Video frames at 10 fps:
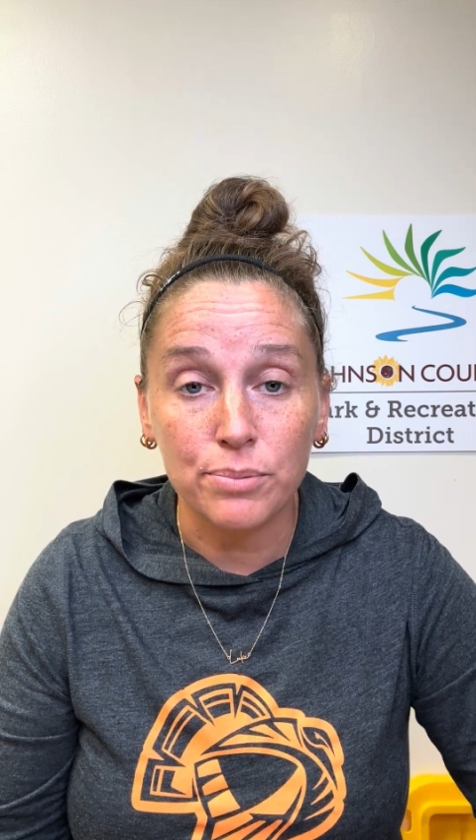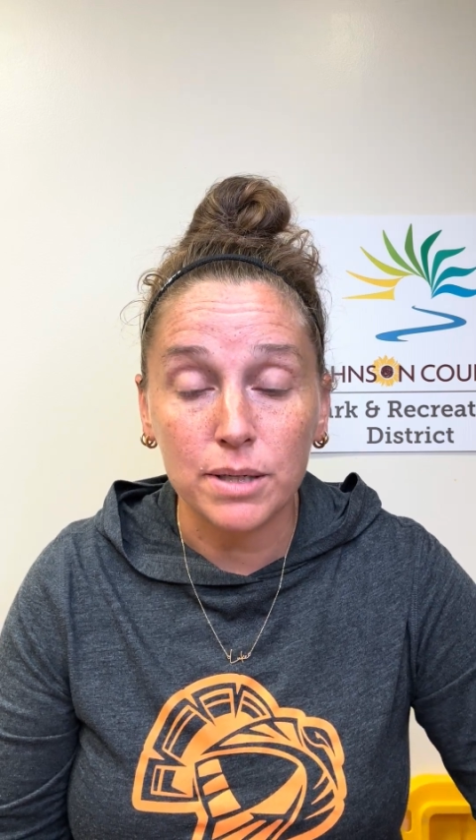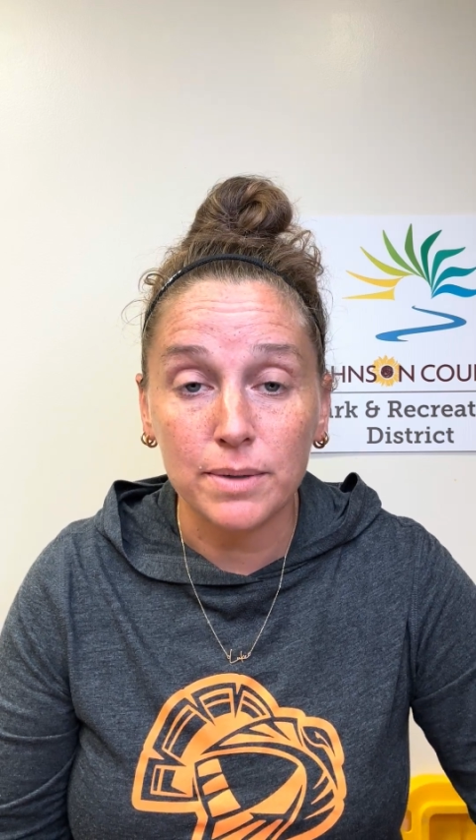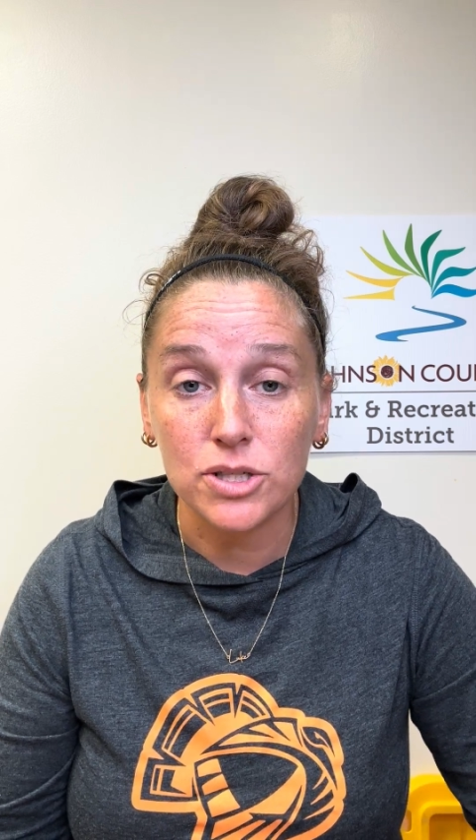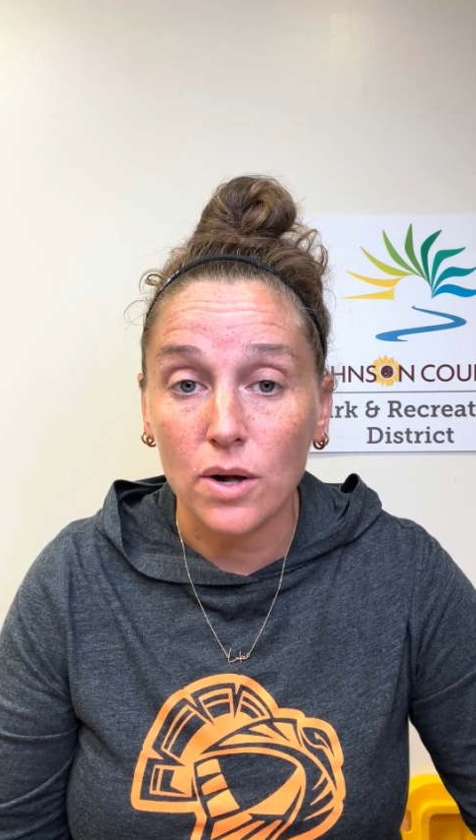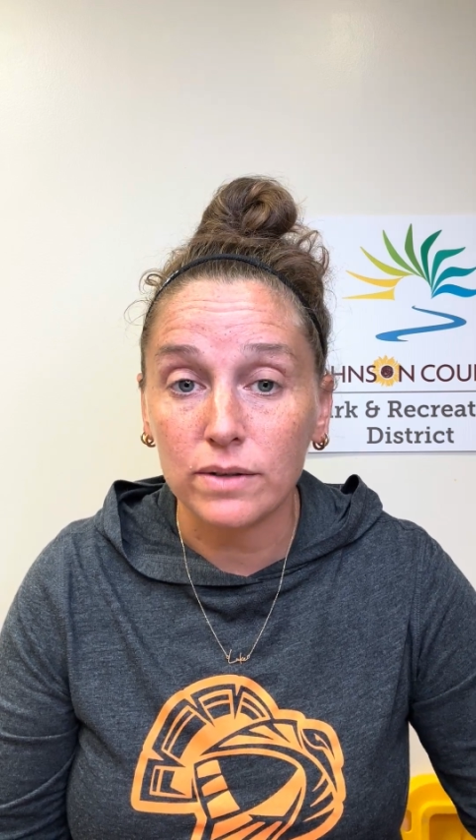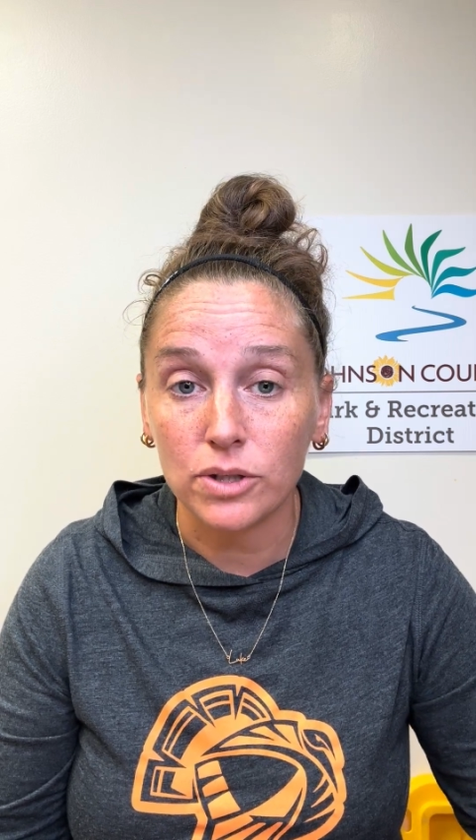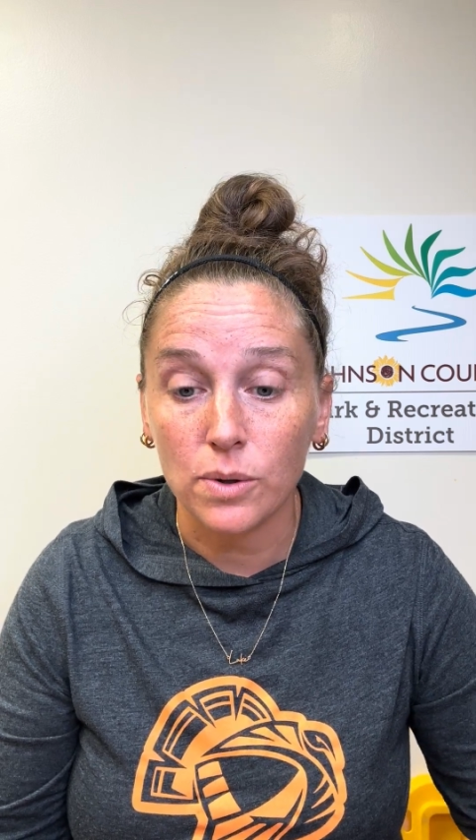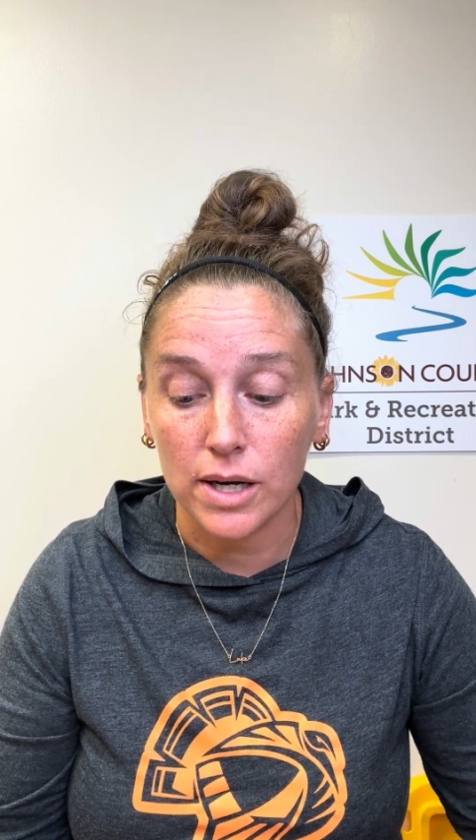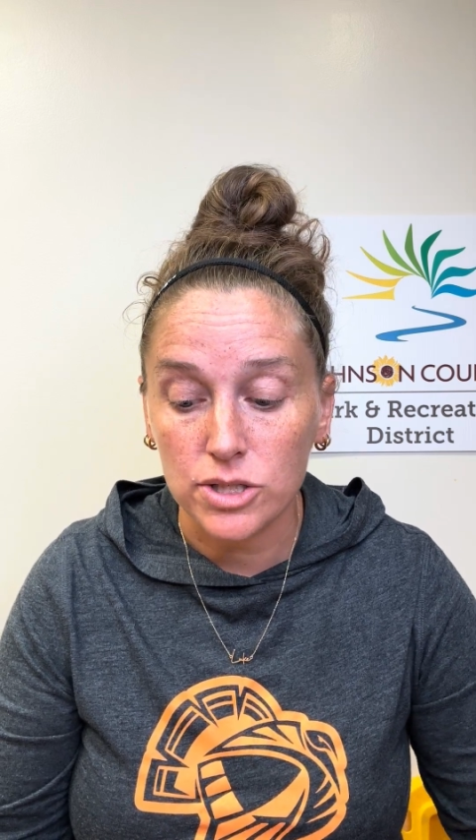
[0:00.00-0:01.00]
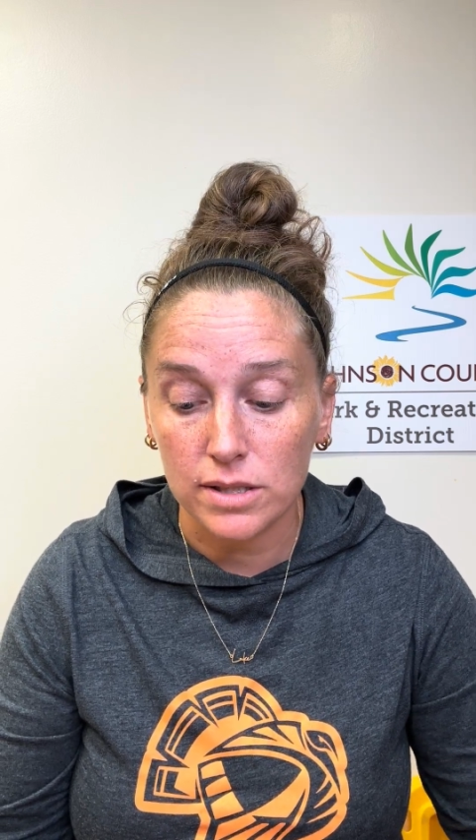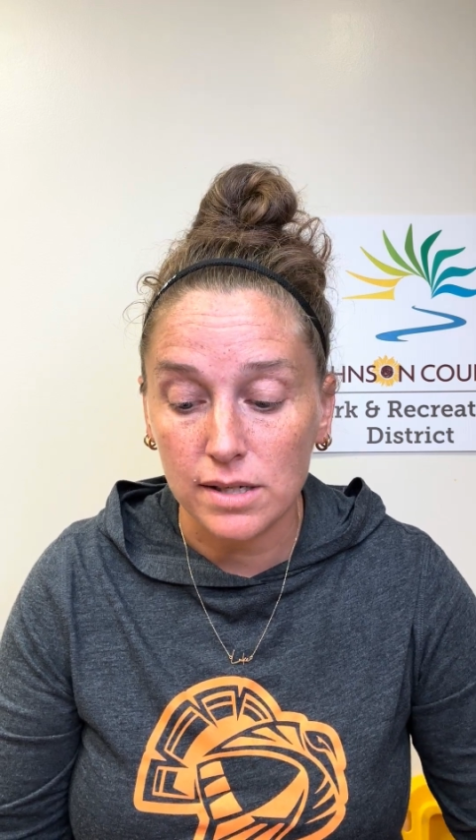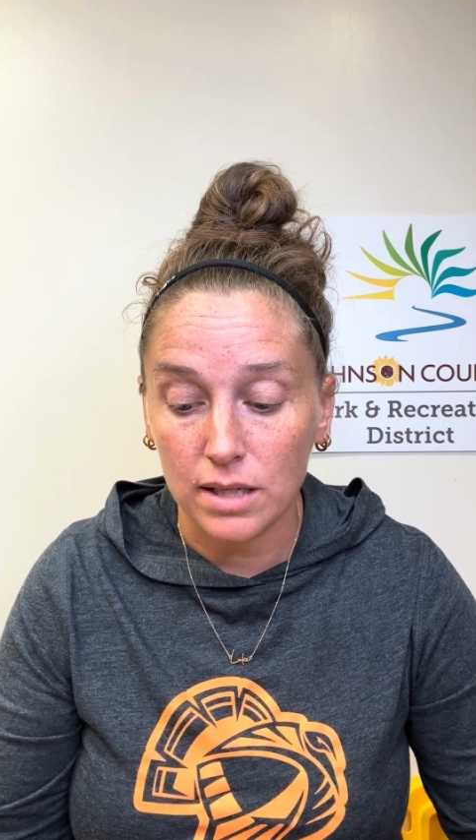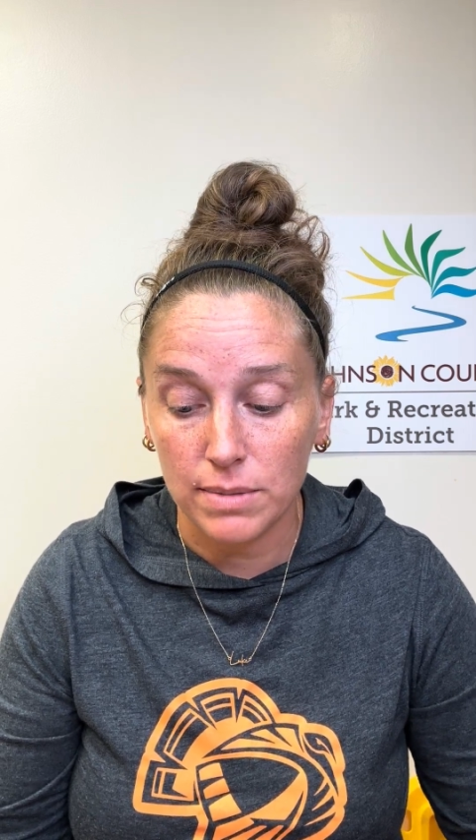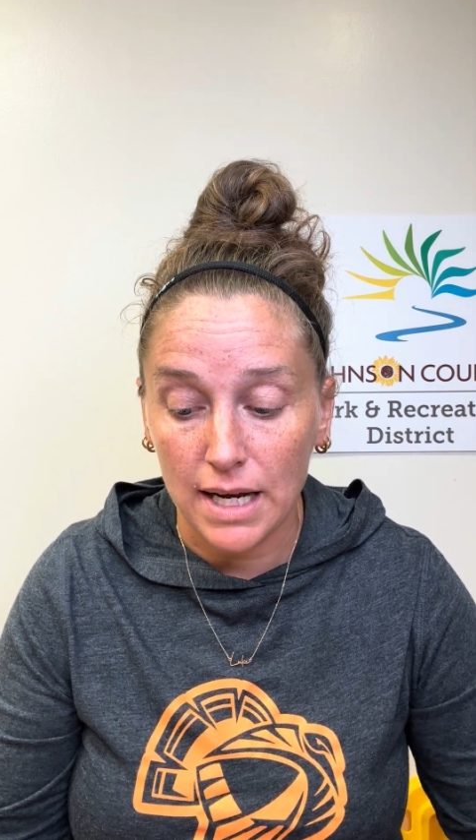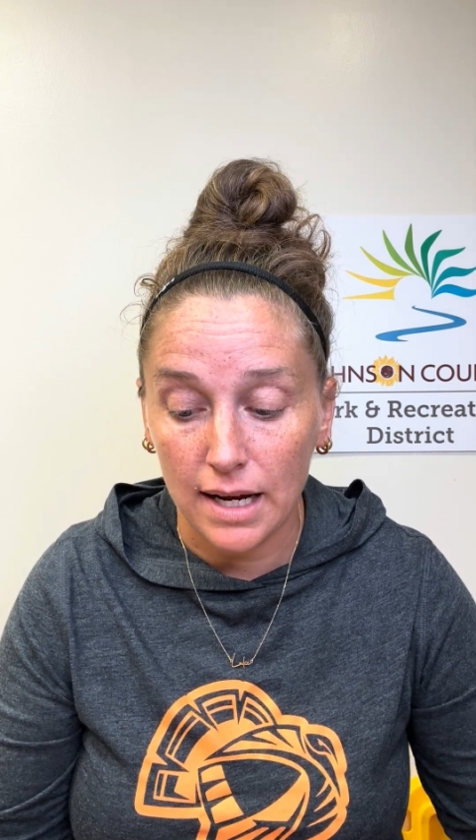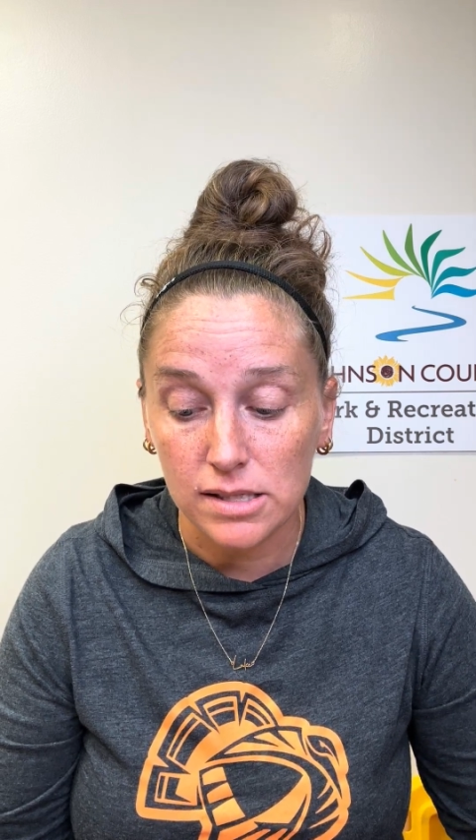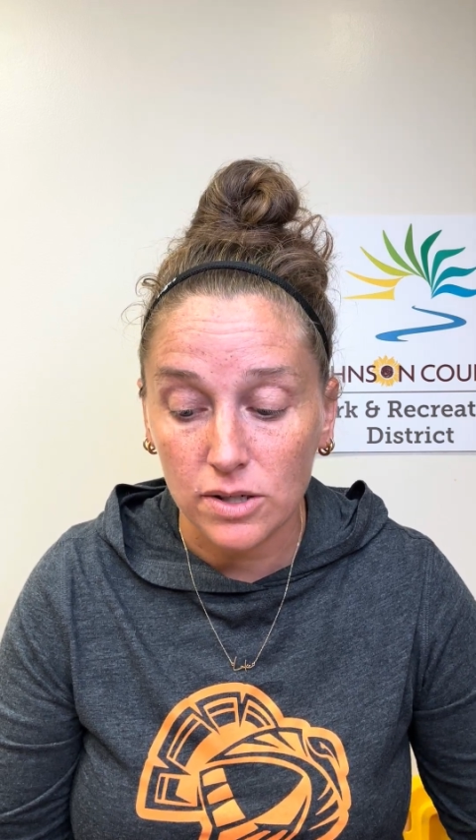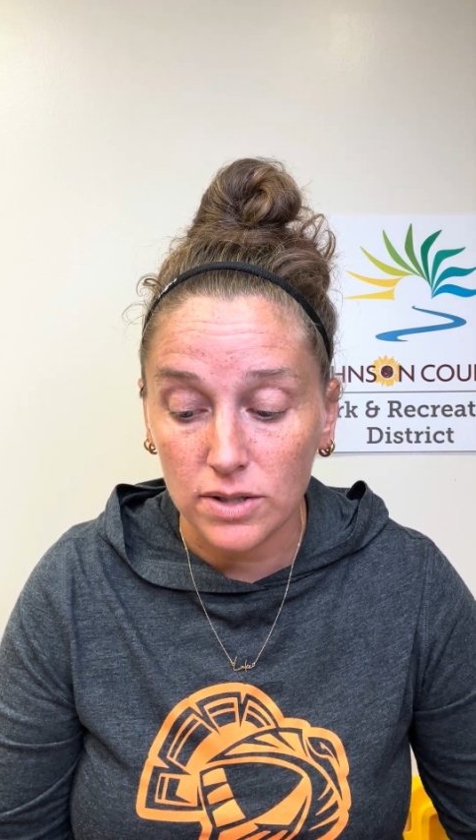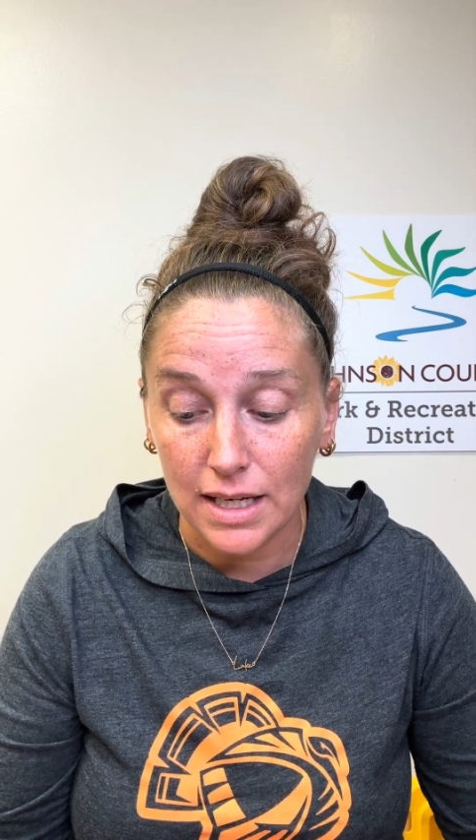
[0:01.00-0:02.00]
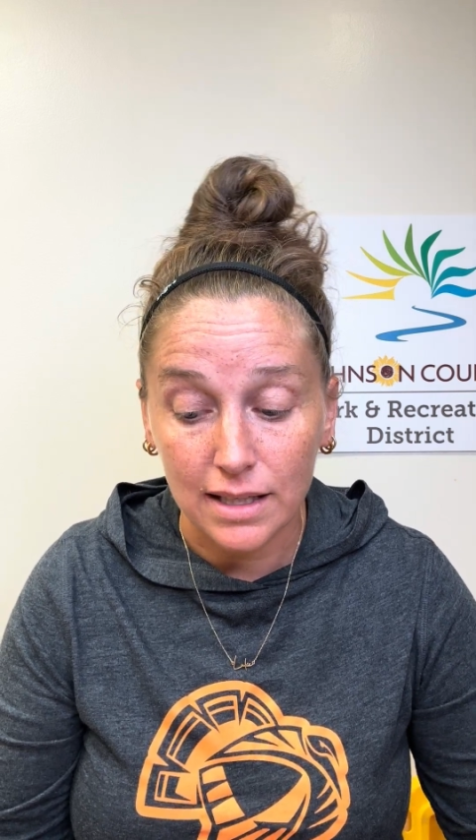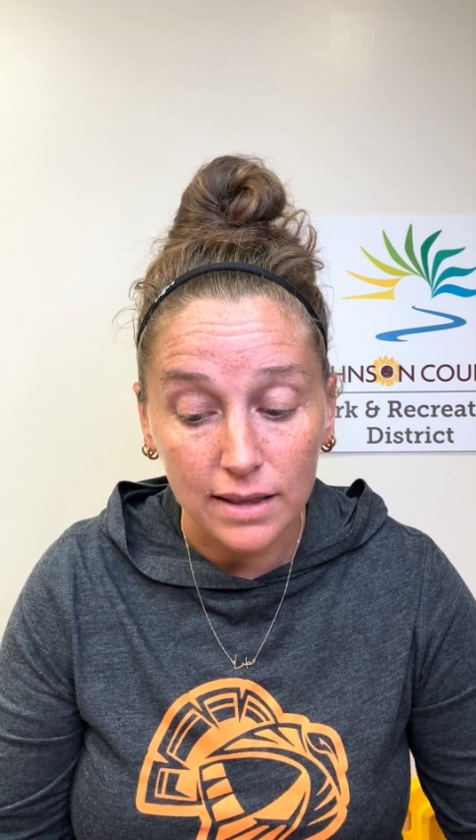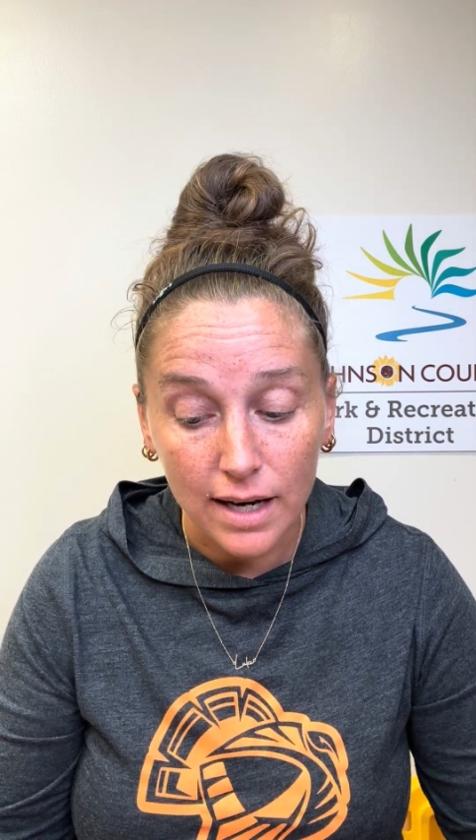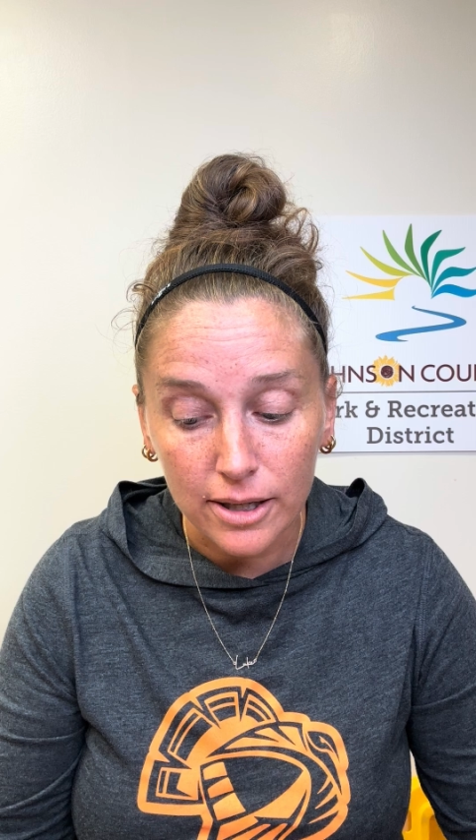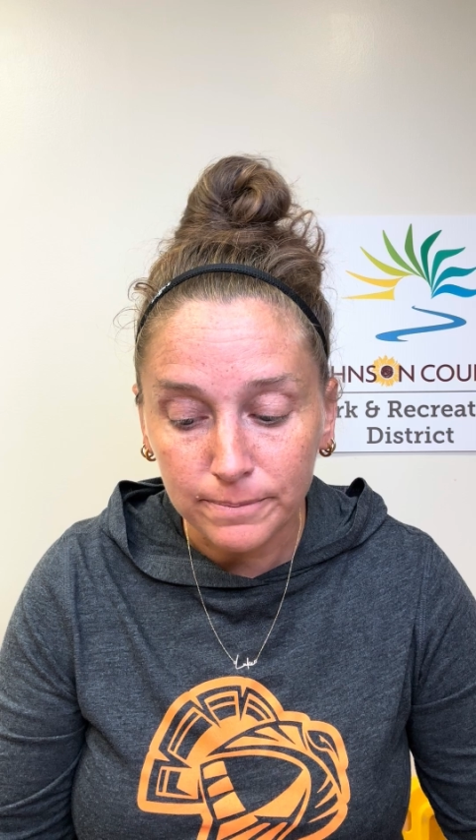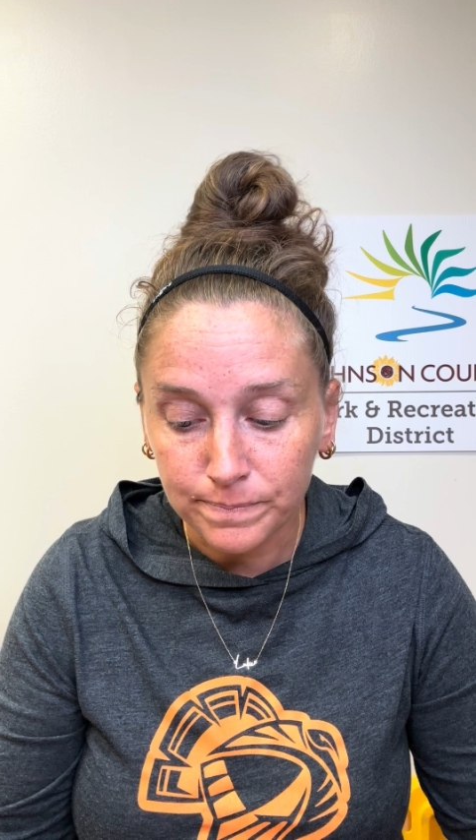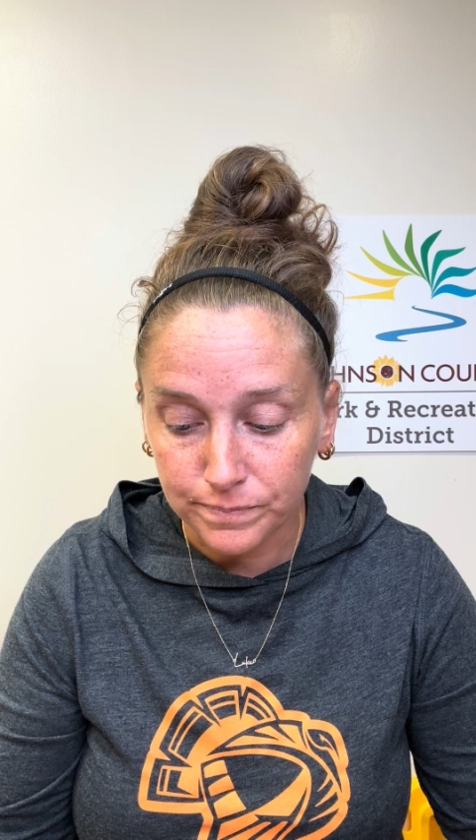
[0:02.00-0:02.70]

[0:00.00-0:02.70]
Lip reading: Pretty much all of your questions can be answered in there.